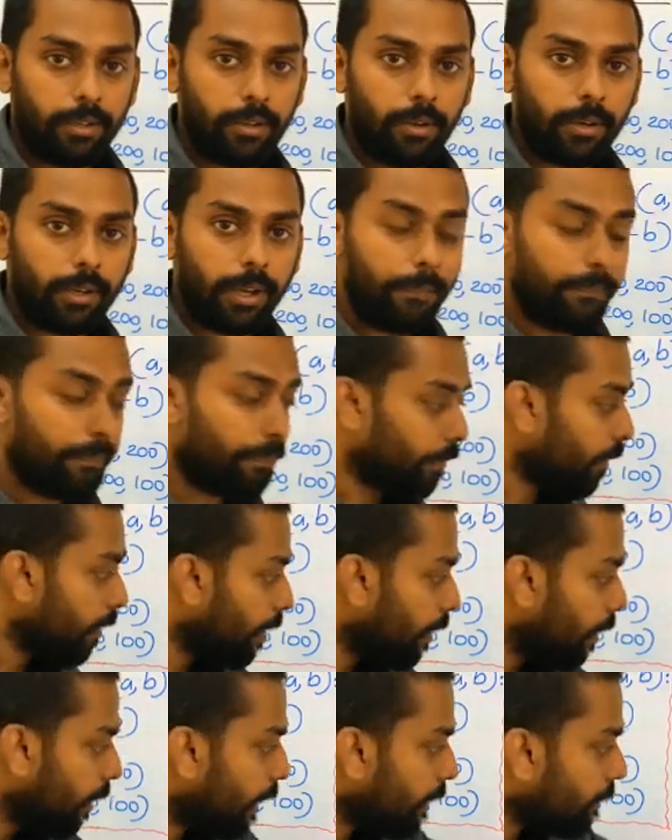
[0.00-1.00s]
Okay,
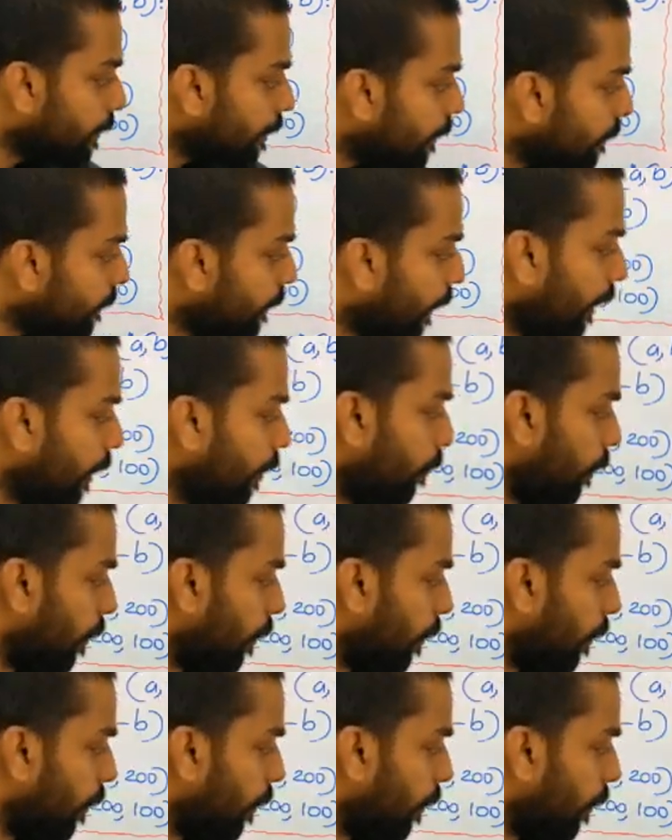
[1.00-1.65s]
let's see the second